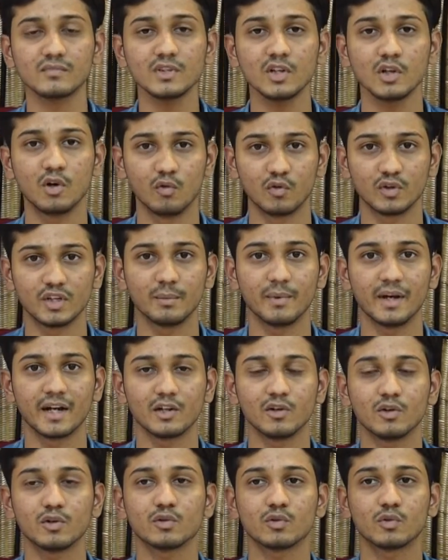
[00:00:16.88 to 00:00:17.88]
over the
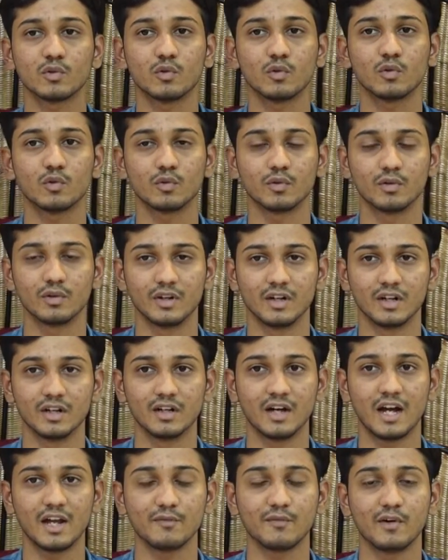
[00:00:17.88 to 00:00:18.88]
Bangalore. So
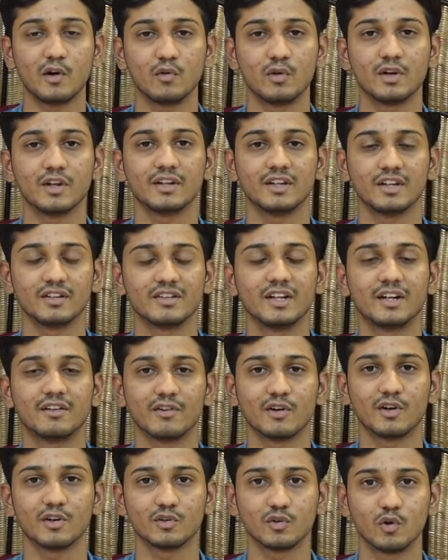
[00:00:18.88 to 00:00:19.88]
I found this
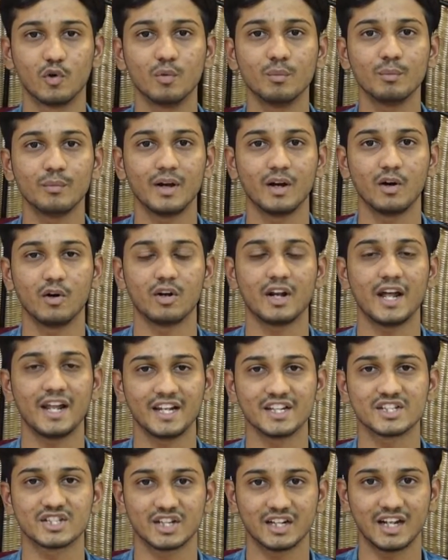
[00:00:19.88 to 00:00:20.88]
Networkers Home or
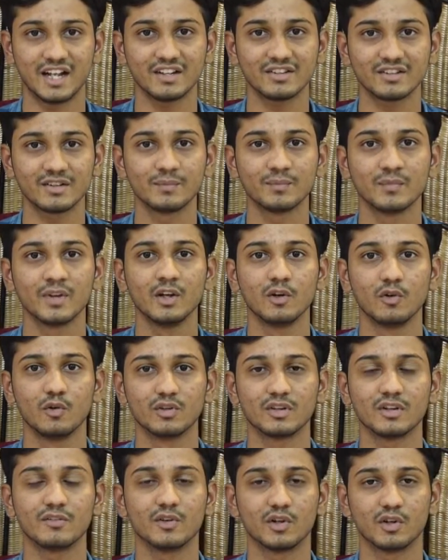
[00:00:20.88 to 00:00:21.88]
NH class, who
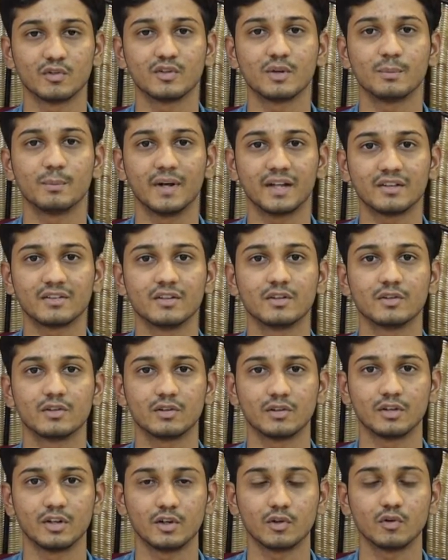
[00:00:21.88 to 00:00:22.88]
is one of the best
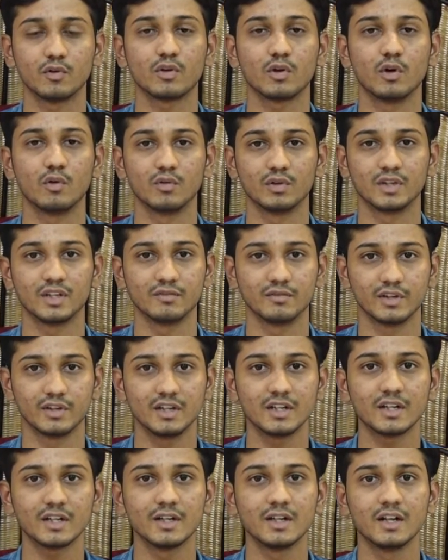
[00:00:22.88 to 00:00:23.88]
institute over the
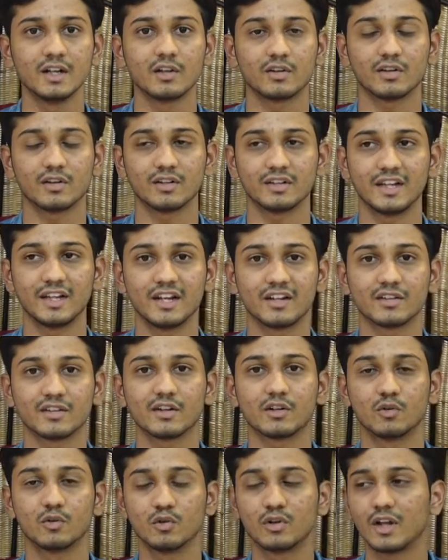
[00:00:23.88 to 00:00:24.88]
world. So there's
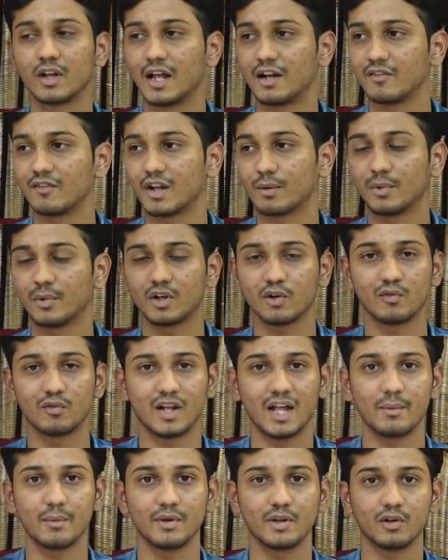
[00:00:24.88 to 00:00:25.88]
a good environment of
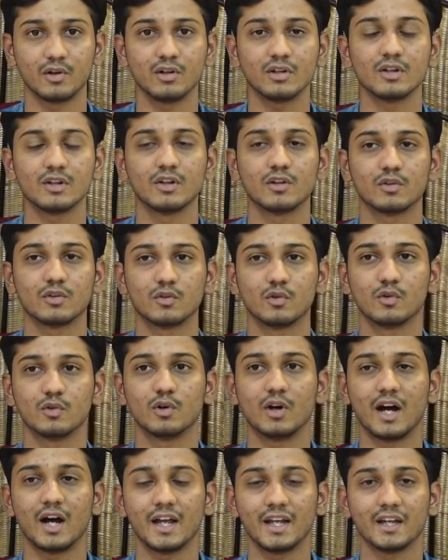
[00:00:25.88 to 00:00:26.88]
lab and all.
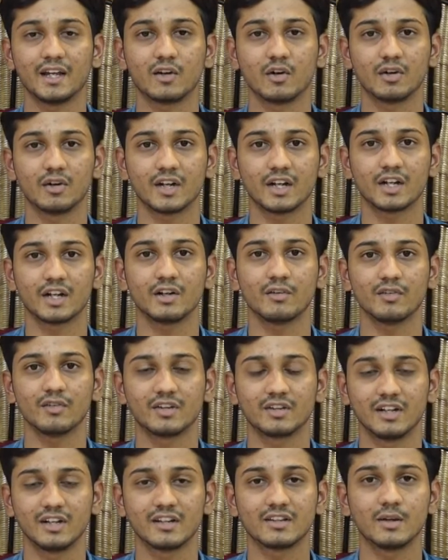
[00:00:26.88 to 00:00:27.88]
So I contacted with
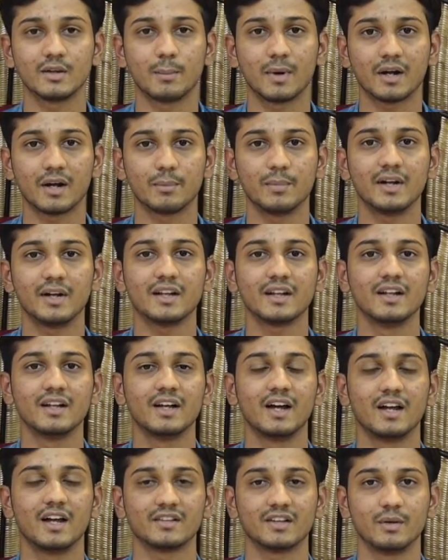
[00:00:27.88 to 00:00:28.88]
sales department
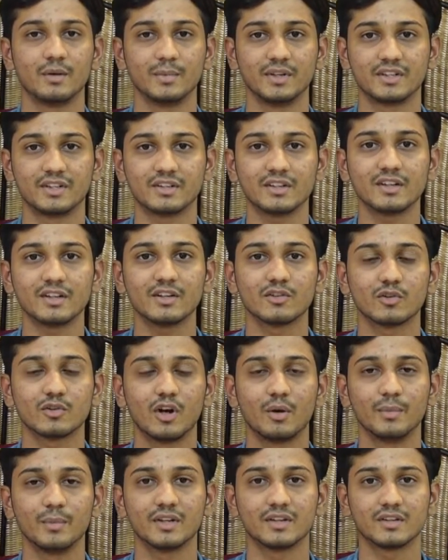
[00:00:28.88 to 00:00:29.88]
as Amit sir. So
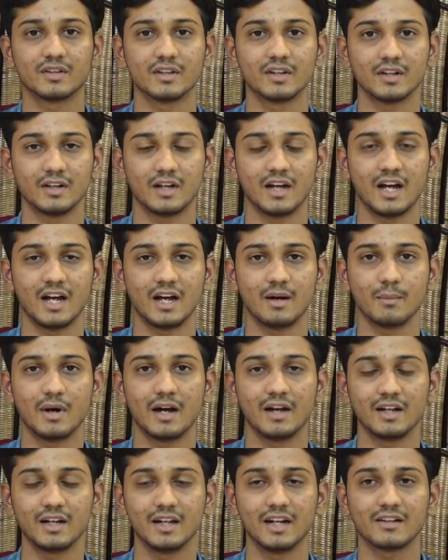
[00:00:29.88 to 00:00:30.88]
Amit sir,
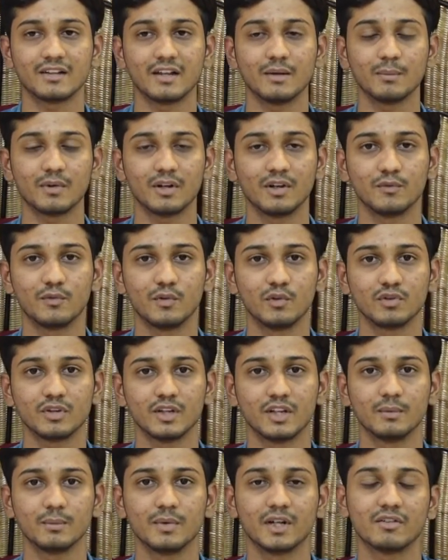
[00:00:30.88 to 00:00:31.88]
I'm
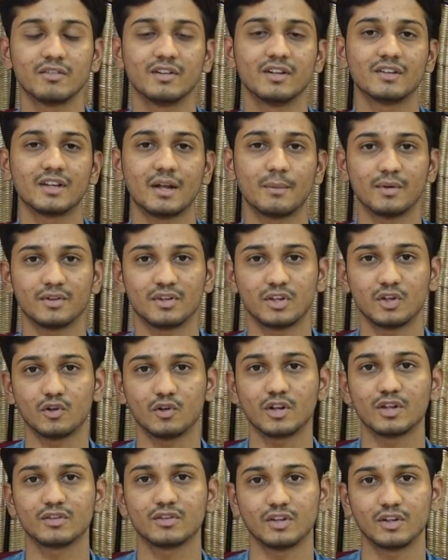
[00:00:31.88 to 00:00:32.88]
confusing in between
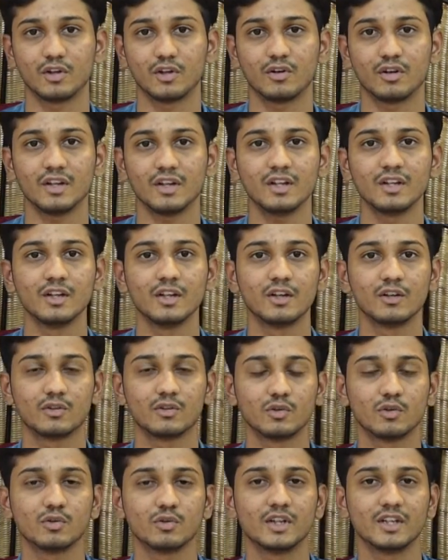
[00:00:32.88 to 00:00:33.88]
cybersecurity and security.
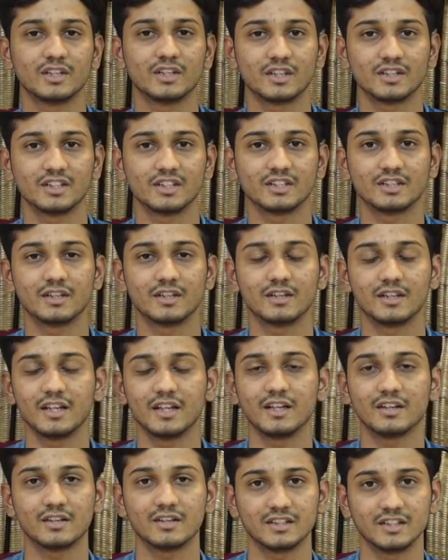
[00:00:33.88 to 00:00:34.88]
So they suggest me